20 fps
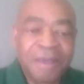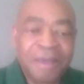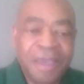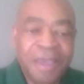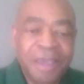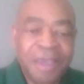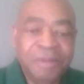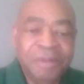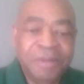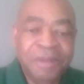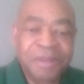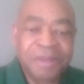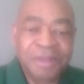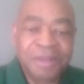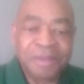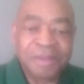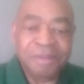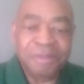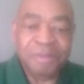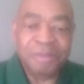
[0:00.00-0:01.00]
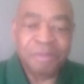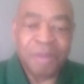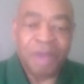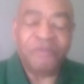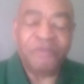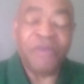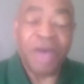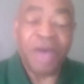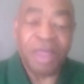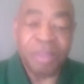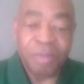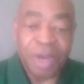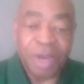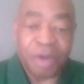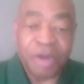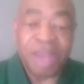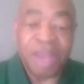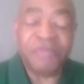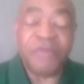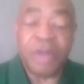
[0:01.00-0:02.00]
And my
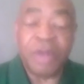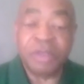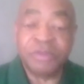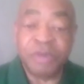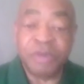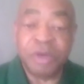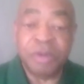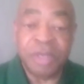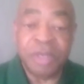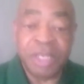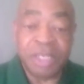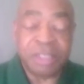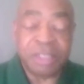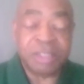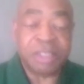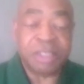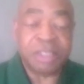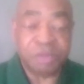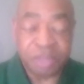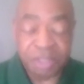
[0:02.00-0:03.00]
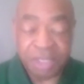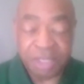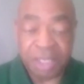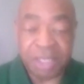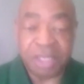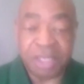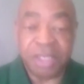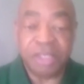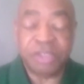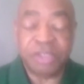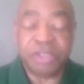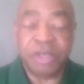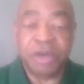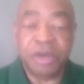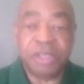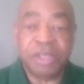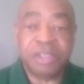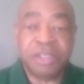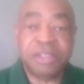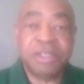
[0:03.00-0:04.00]
grandfather was very religious. He was a deacon in
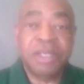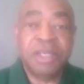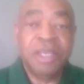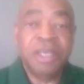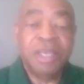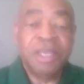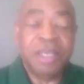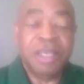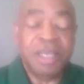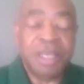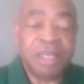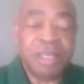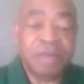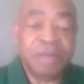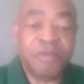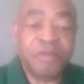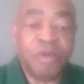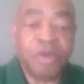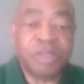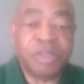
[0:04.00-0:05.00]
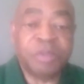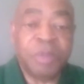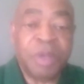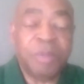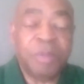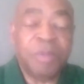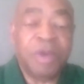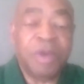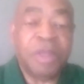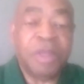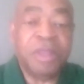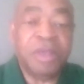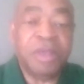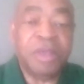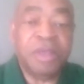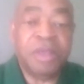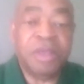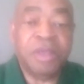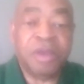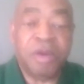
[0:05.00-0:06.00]
church. And of course, my
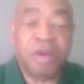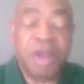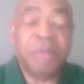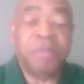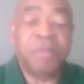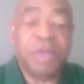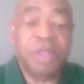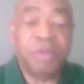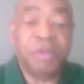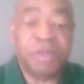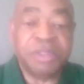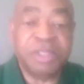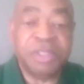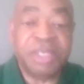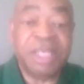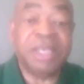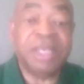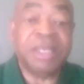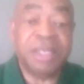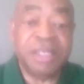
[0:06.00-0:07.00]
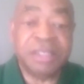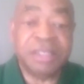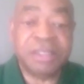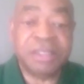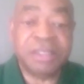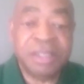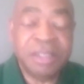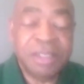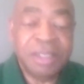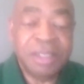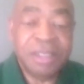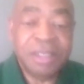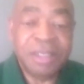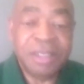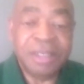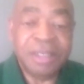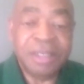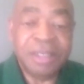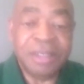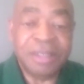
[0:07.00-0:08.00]
grandmother was a deaconess.
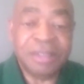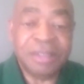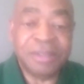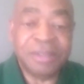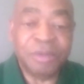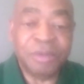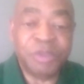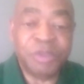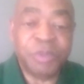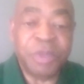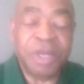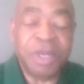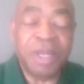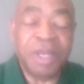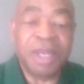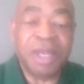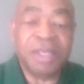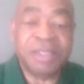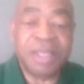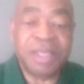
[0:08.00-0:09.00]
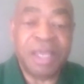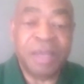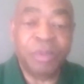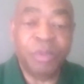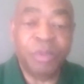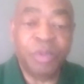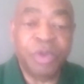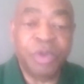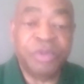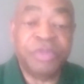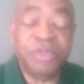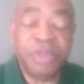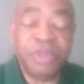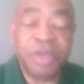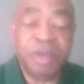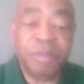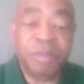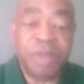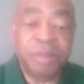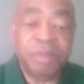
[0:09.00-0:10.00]
So we spent a lot of time with
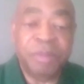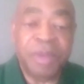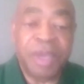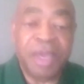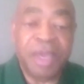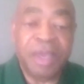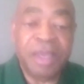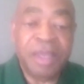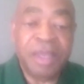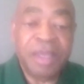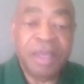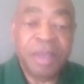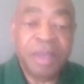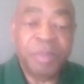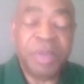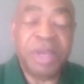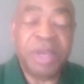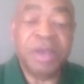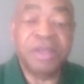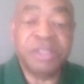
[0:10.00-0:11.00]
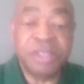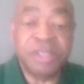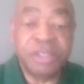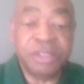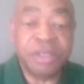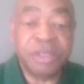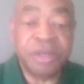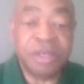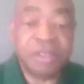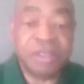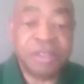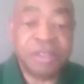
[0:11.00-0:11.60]
them and my parents in church.